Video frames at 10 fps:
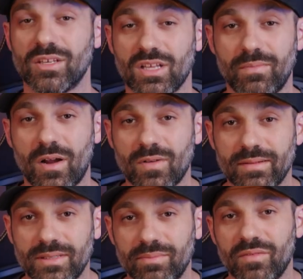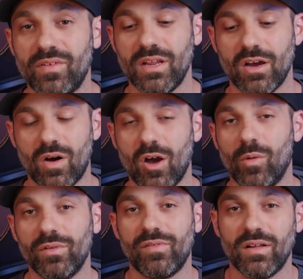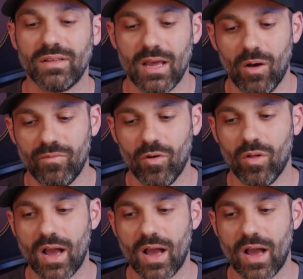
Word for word: So that about wraps up the video. I hope you found it helpful.